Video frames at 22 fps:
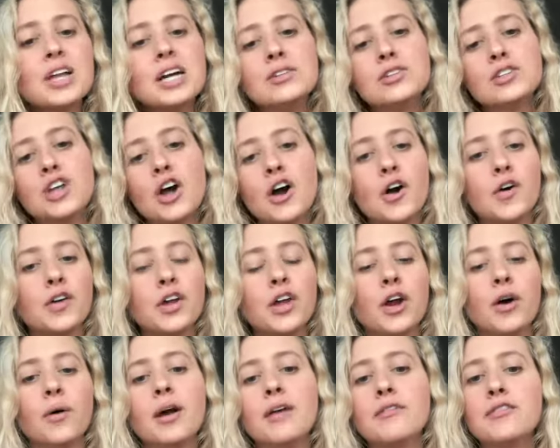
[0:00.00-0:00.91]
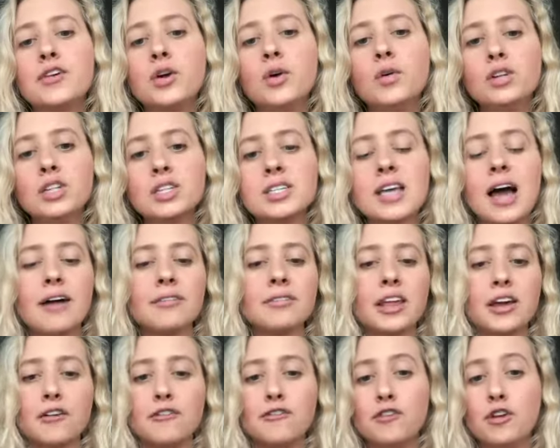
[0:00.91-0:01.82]
So, you know, if you just have
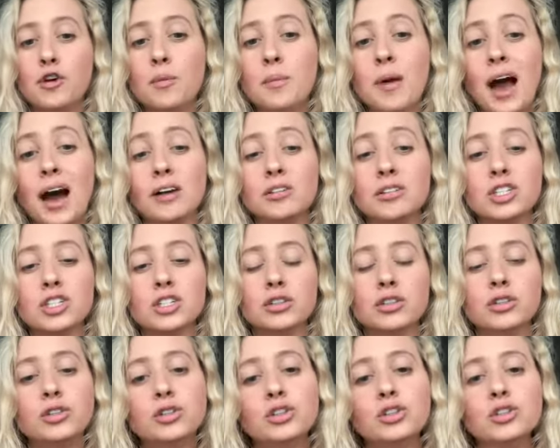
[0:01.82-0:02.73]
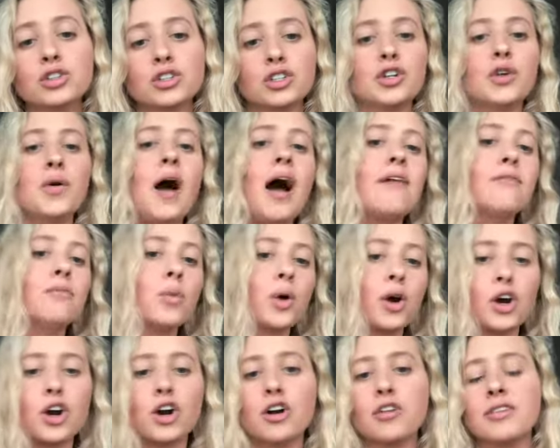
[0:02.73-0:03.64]
like a few pounds to lose or you have
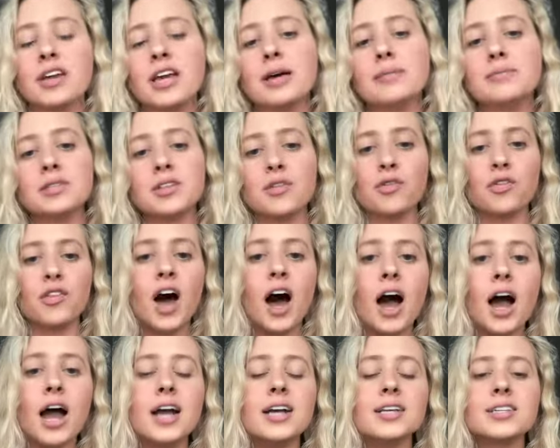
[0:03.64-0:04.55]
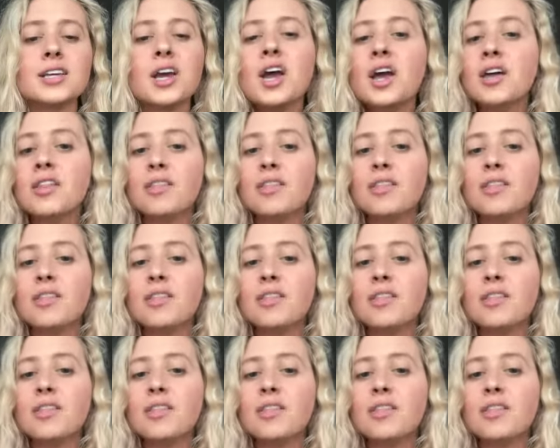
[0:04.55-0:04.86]
more curvy hips and thighs,